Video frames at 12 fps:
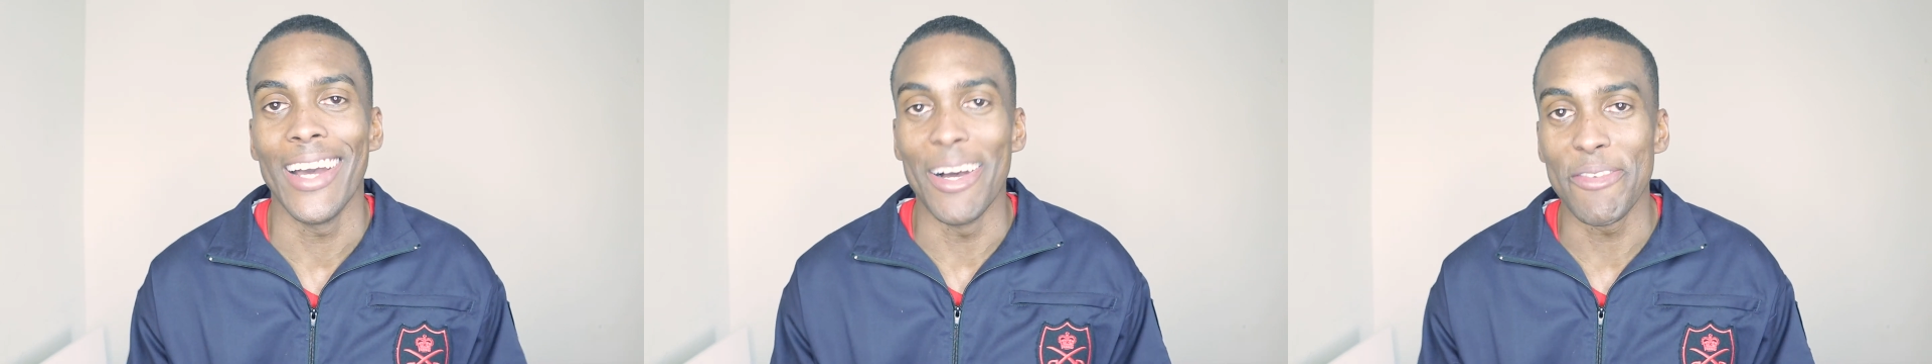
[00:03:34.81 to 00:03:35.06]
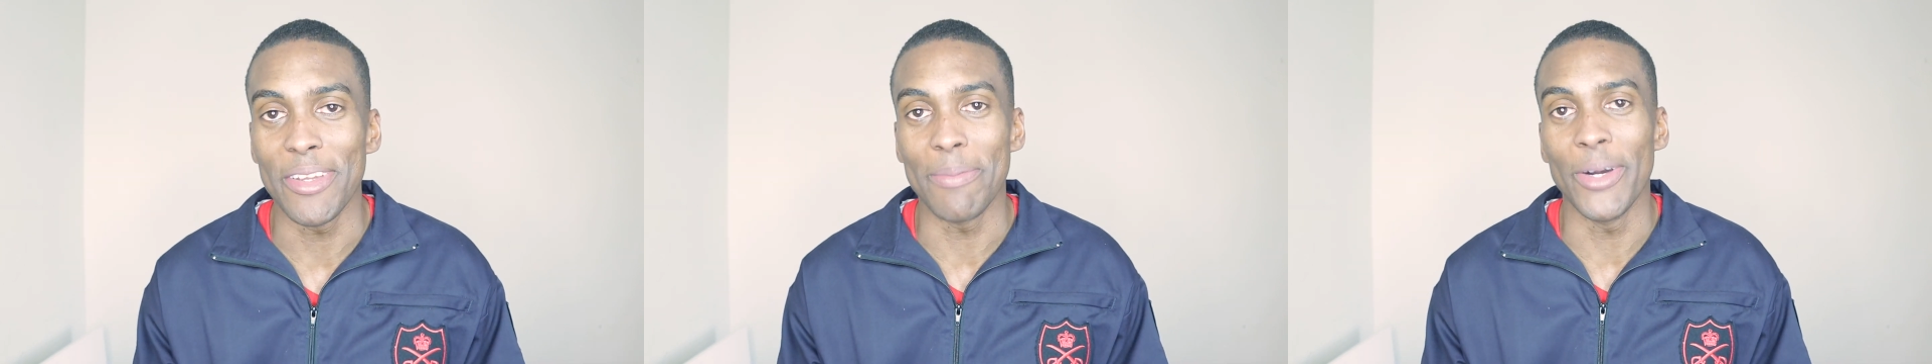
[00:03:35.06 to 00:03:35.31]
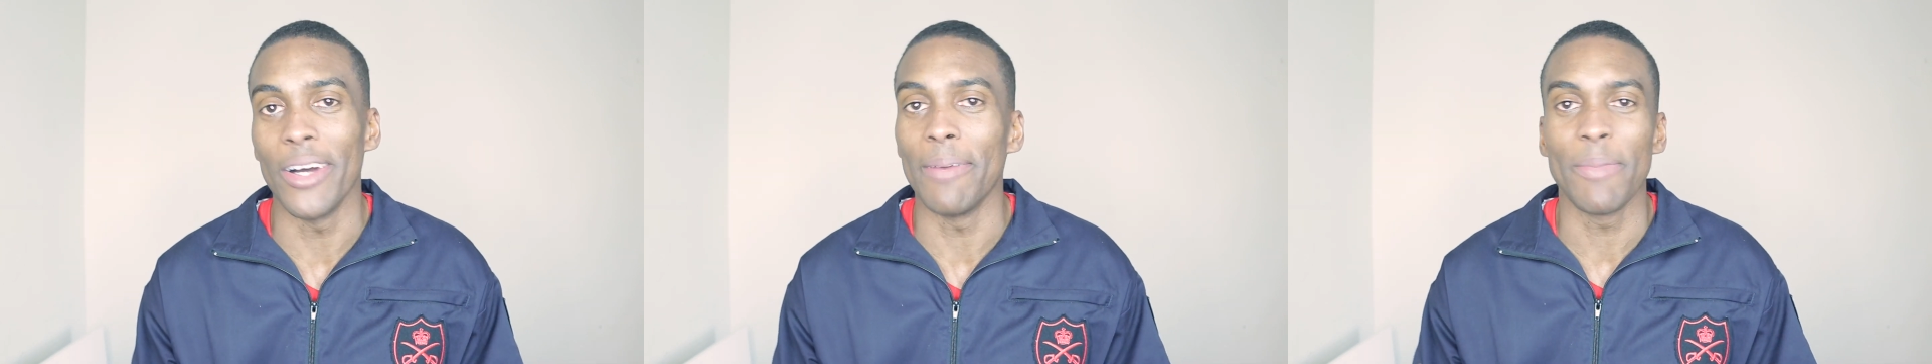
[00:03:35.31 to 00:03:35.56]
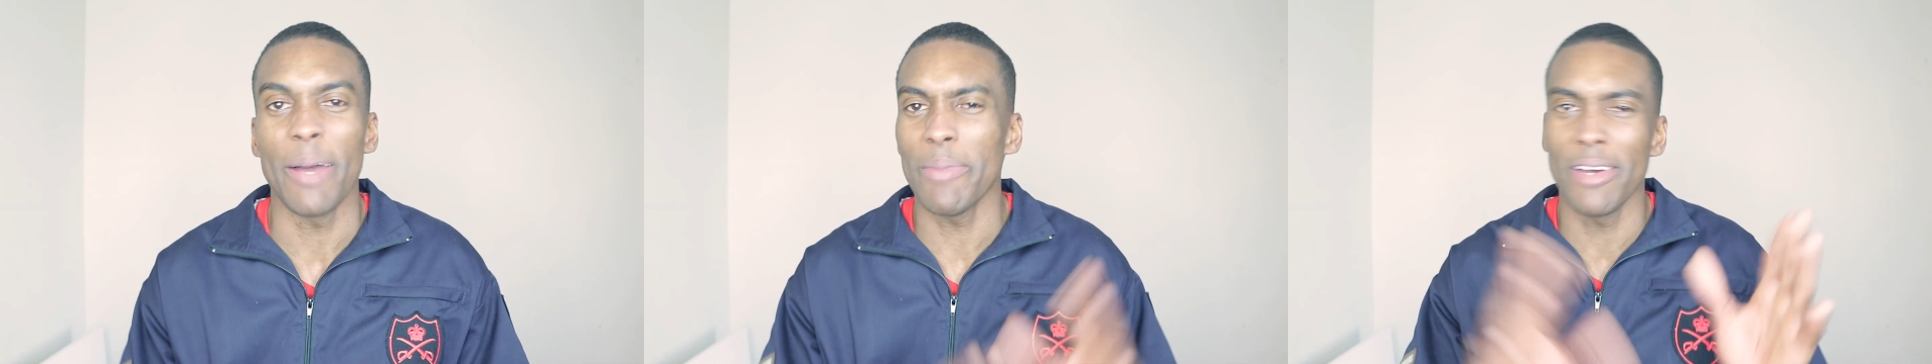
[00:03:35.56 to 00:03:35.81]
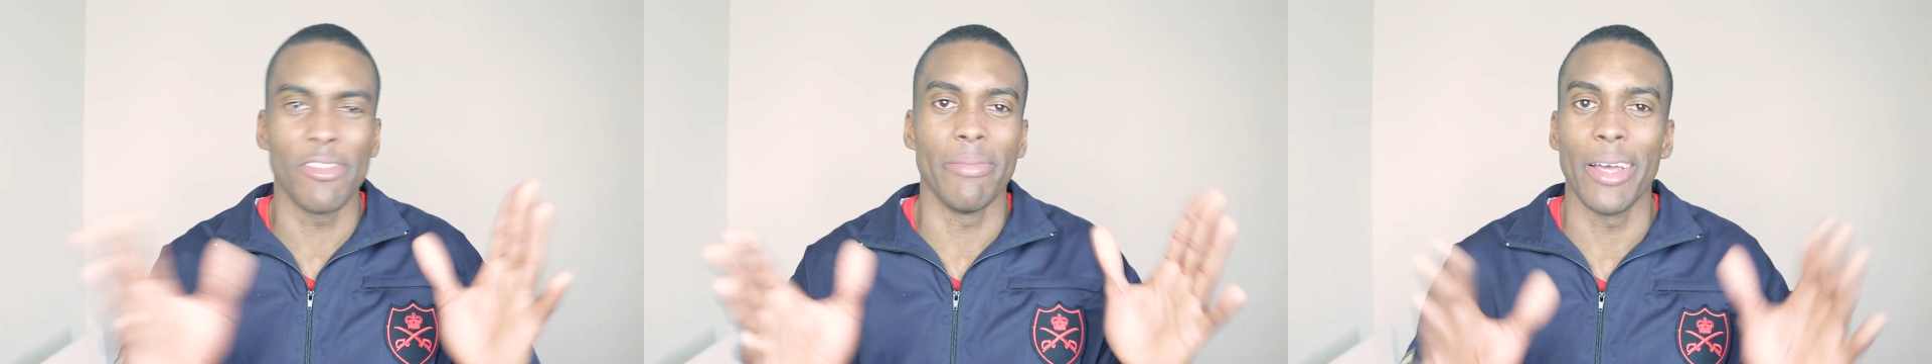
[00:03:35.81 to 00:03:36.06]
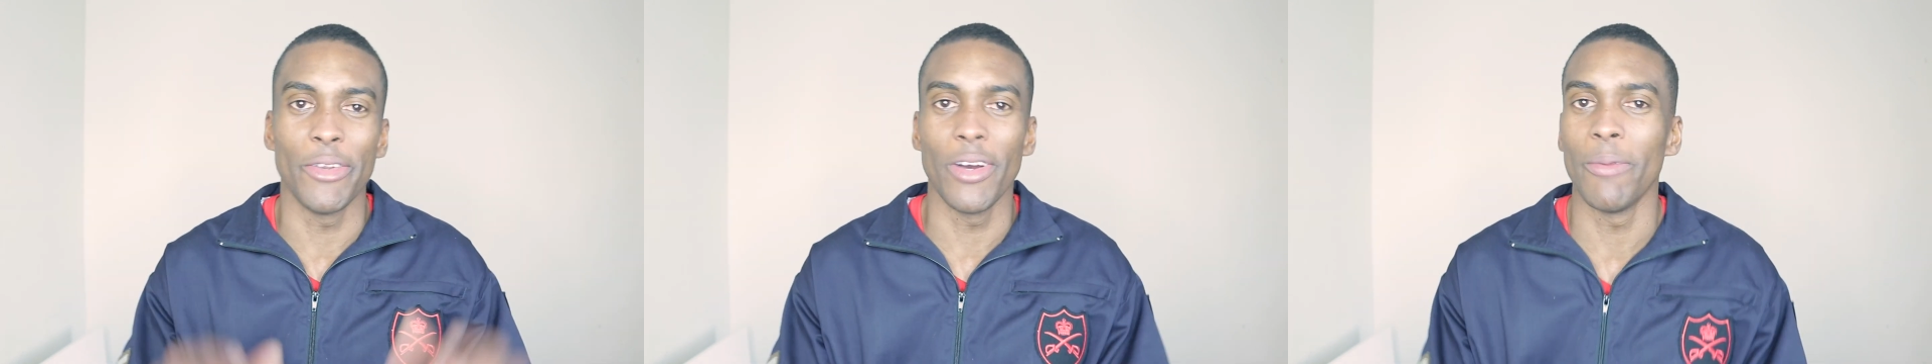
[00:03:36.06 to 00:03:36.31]
I think, but apart
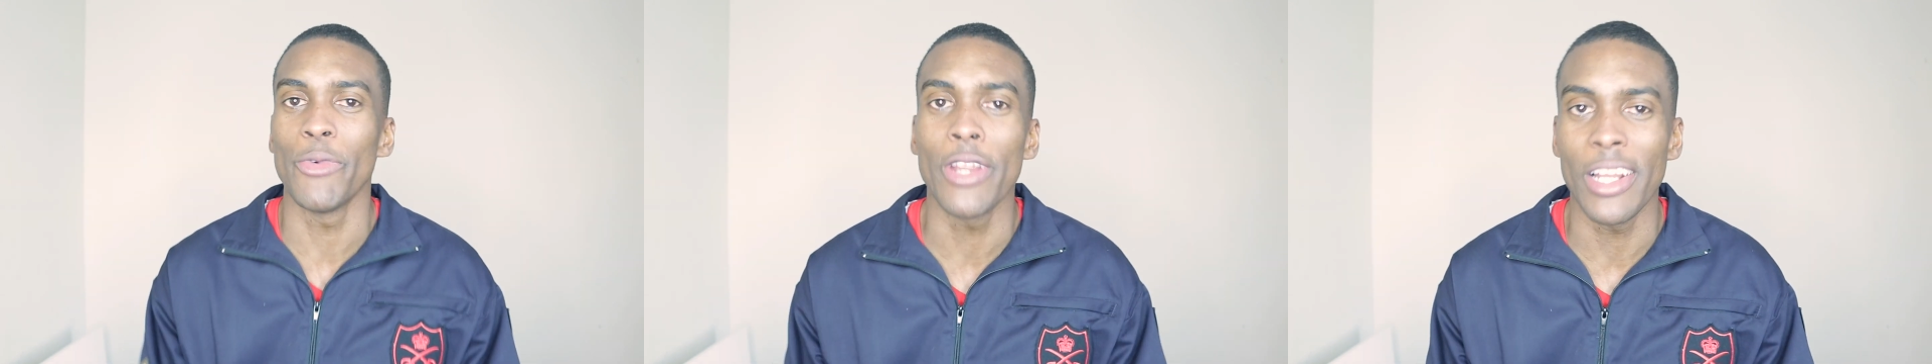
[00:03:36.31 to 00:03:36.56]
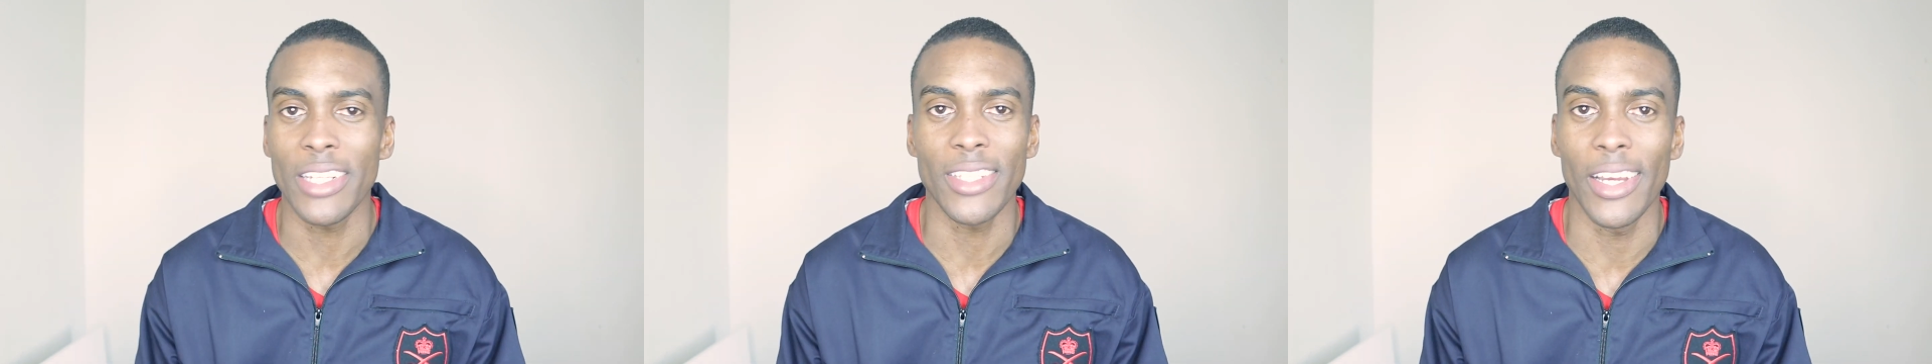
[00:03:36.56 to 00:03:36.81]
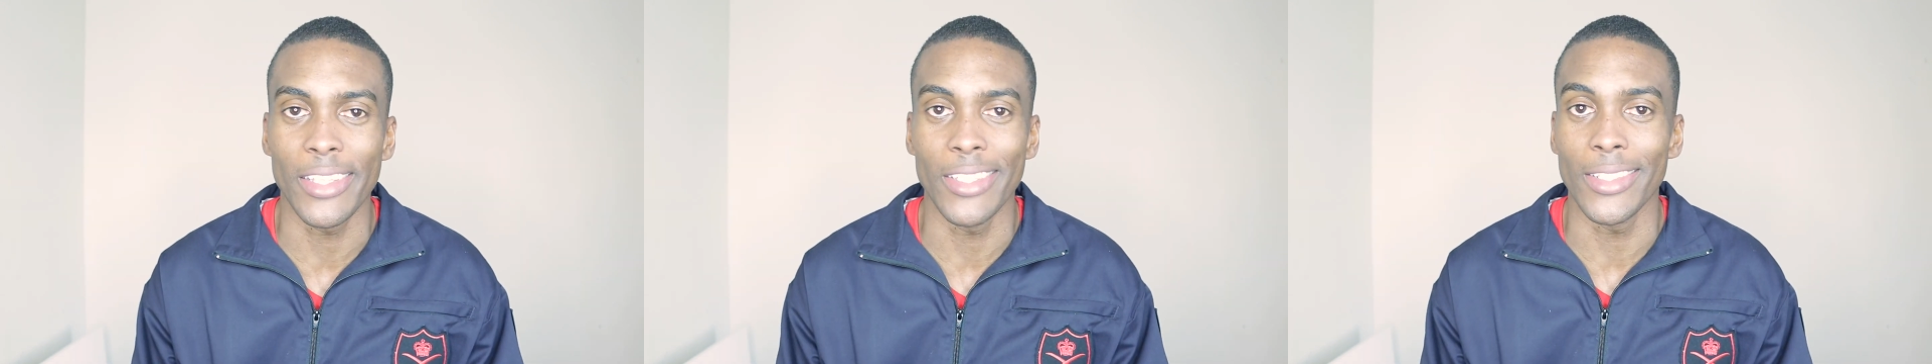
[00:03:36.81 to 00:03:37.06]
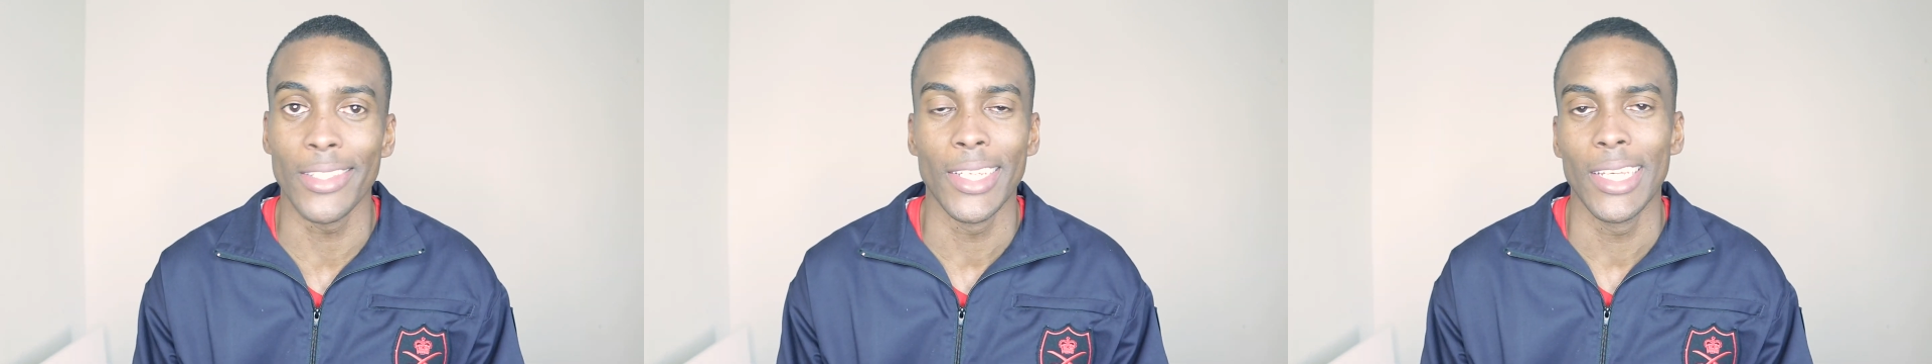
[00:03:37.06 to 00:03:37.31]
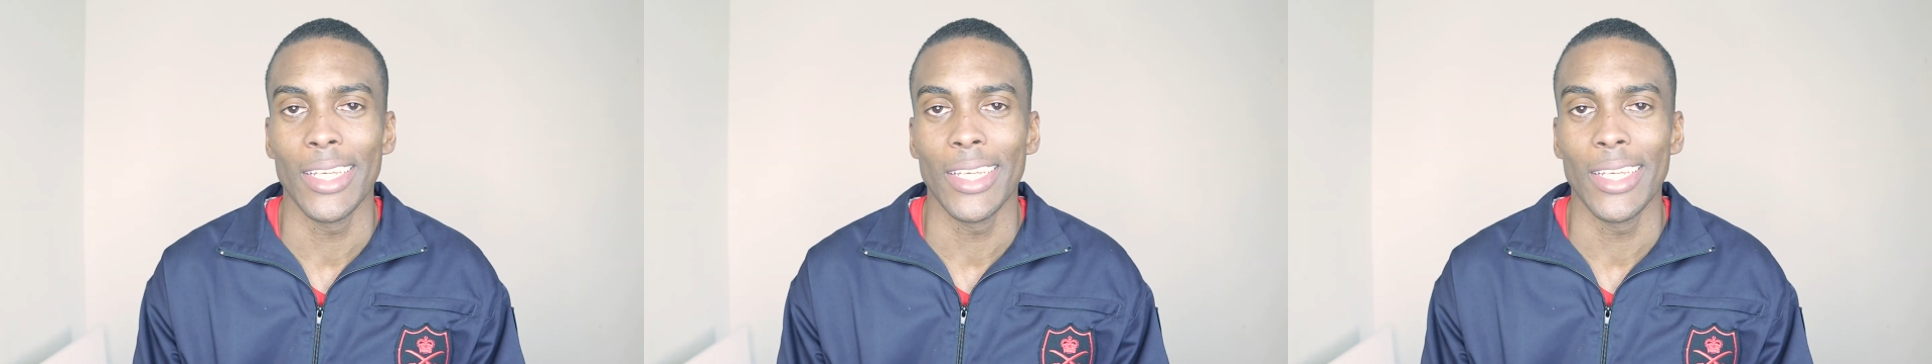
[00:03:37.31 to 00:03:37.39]
from that though, I'm really excited.